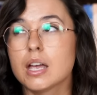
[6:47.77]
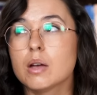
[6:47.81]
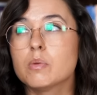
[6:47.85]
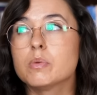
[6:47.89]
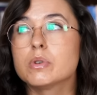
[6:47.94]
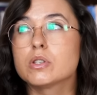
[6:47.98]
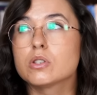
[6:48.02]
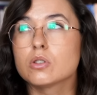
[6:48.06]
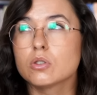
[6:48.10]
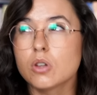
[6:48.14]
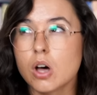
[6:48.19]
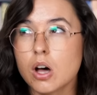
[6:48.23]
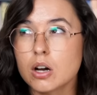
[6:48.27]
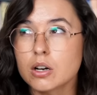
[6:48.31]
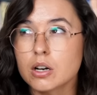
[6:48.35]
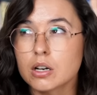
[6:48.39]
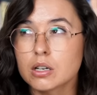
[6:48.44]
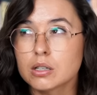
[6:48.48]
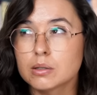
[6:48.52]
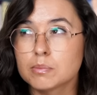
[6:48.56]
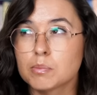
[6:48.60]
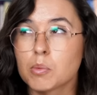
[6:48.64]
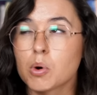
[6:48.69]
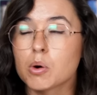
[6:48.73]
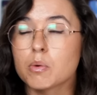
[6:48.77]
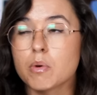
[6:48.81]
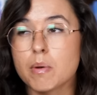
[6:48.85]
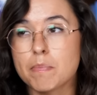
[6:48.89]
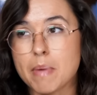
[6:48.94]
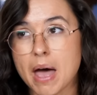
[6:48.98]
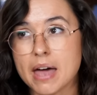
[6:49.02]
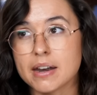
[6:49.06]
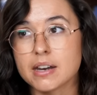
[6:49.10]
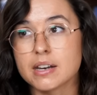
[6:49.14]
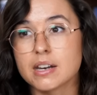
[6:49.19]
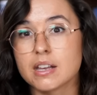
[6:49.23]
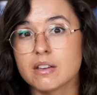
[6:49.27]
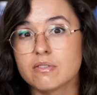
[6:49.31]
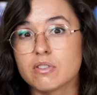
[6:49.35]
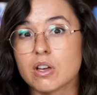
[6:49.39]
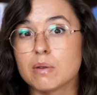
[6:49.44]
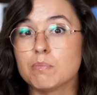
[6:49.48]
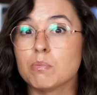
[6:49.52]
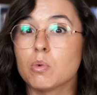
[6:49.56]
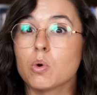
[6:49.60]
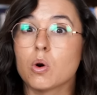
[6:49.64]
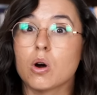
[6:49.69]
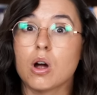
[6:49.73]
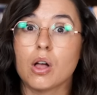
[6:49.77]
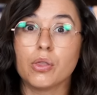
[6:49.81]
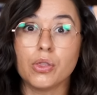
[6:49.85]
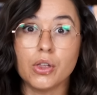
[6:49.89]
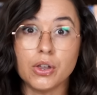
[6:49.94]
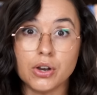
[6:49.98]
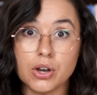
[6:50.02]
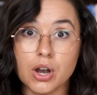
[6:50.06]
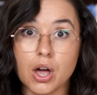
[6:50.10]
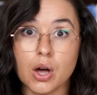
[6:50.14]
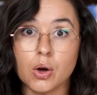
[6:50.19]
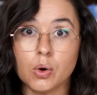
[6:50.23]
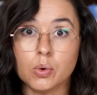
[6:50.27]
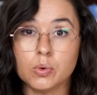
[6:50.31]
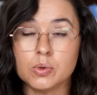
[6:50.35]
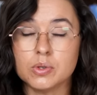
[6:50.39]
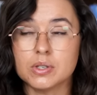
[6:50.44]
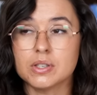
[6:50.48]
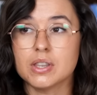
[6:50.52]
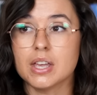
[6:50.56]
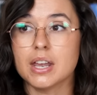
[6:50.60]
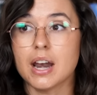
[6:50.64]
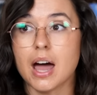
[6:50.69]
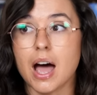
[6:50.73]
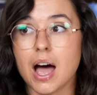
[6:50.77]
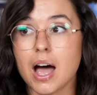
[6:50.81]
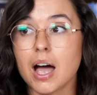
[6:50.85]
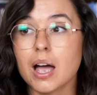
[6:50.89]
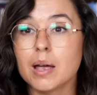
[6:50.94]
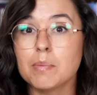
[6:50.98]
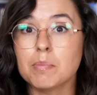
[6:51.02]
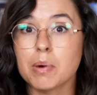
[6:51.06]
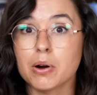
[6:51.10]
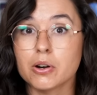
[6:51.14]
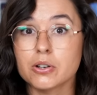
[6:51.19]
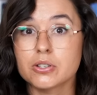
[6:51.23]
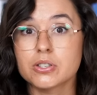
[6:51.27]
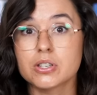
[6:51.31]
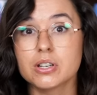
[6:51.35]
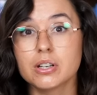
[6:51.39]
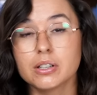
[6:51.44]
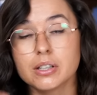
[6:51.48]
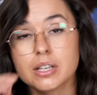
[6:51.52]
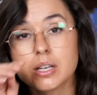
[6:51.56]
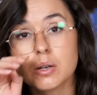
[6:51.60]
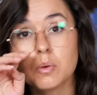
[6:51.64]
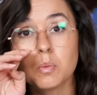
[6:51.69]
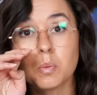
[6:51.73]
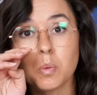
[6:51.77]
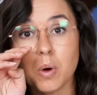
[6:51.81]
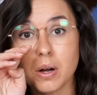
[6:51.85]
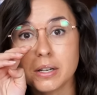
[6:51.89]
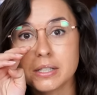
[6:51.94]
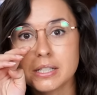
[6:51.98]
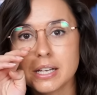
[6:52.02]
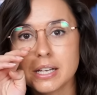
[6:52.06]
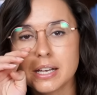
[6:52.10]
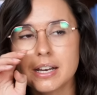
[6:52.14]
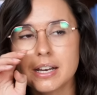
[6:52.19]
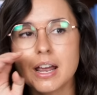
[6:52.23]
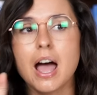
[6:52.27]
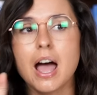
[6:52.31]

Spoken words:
It was longer, more repetitive, and more on the nose than I personally wanted.